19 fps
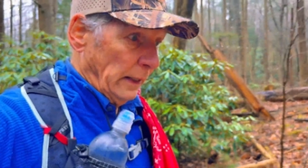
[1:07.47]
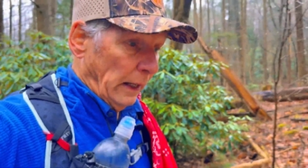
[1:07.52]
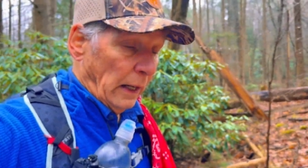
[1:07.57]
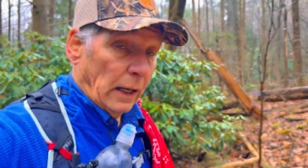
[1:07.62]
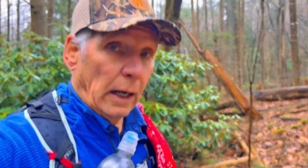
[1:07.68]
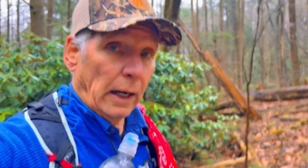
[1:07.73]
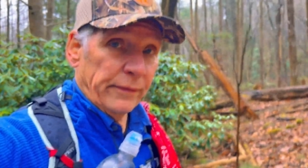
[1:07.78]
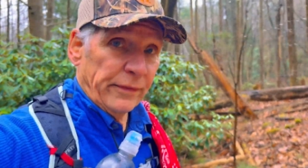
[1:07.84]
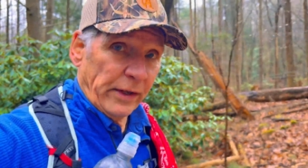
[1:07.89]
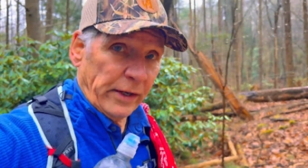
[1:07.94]

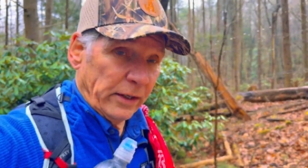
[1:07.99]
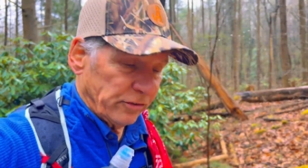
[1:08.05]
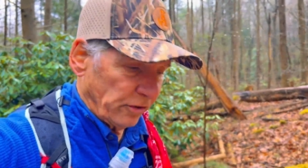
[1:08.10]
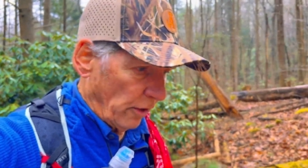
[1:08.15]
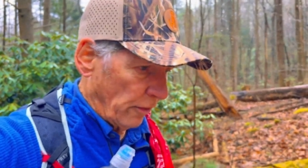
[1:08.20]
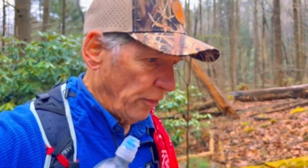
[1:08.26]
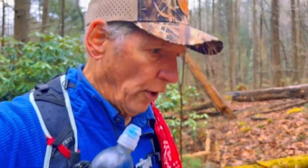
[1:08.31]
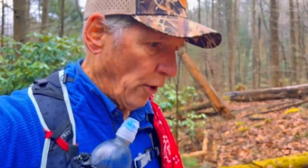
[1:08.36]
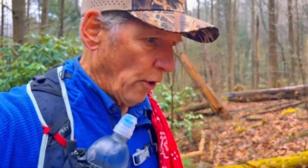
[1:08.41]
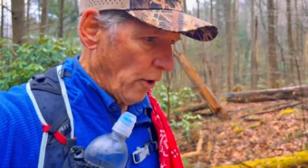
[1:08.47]
I think it's a
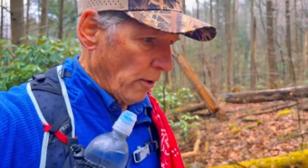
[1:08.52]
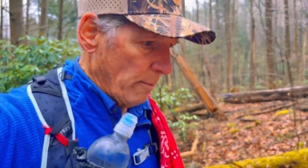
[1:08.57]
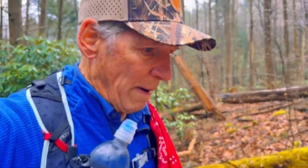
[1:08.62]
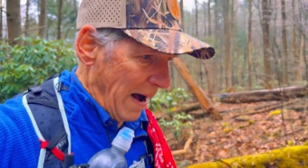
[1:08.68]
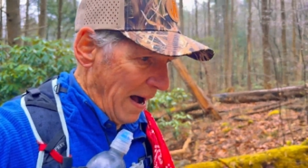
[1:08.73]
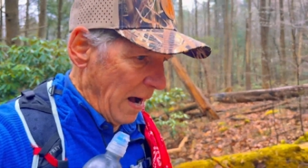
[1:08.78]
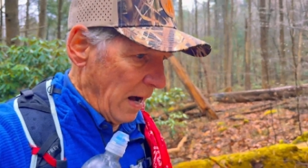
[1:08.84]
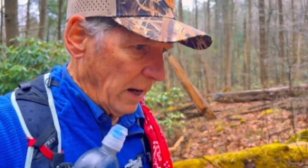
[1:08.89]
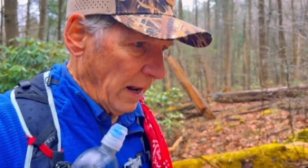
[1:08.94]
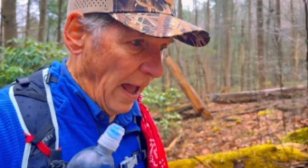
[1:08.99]
third a
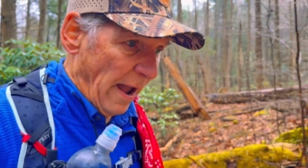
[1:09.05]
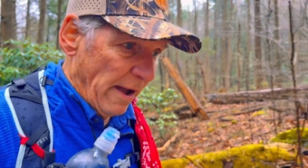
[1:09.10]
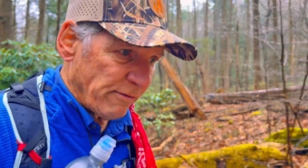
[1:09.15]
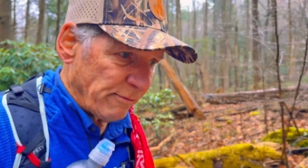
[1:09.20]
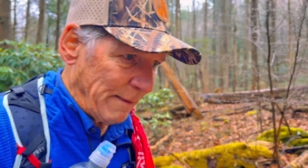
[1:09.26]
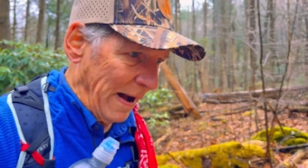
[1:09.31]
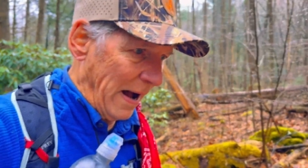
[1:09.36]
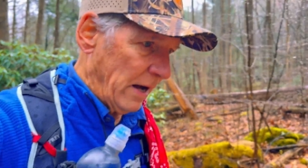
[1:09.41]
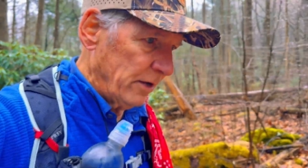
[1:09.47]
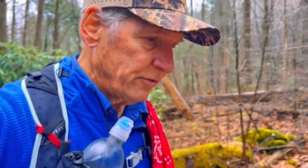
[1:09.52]
mile, half
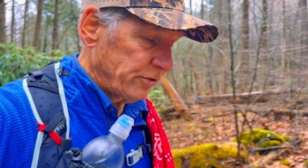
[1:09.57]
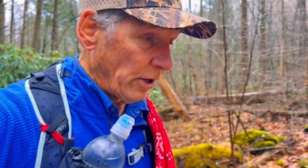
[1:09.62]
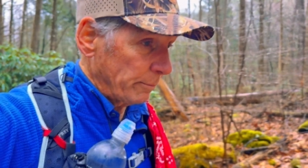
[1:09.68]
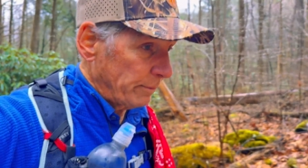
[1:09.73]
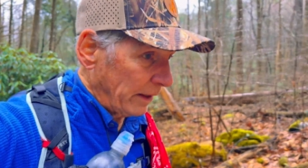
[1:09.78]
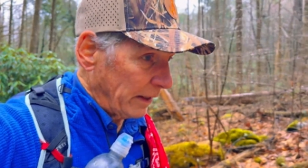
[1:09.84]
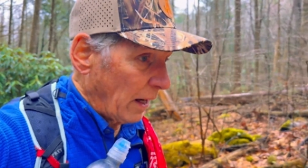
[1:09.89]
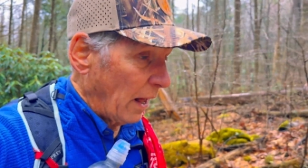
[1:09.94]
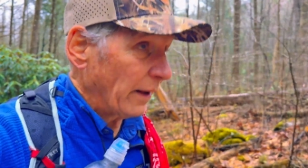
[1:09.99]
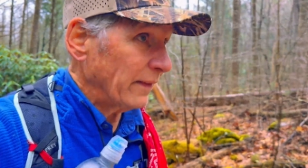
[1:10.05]
mile,
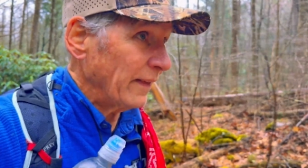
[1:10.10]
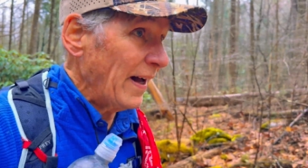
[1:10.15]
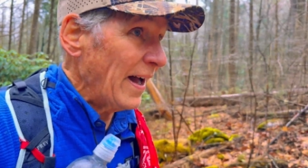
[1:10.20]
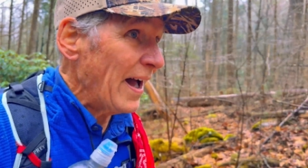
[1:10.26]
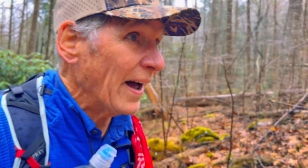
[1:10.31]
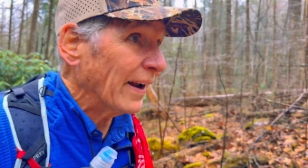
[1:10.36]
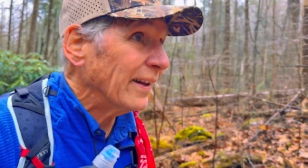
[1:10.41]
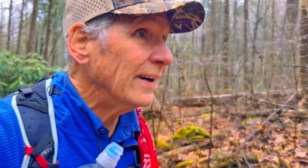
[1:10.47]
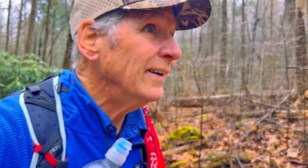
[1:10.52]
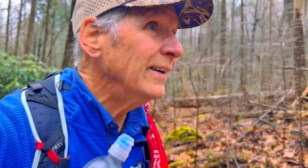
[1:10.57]
something like
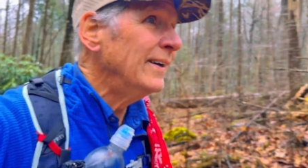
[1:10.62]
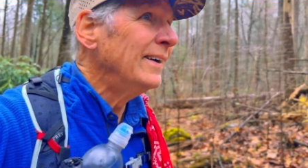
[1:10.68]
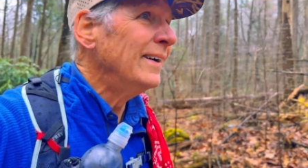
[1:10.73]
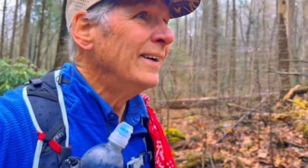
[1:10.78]
that,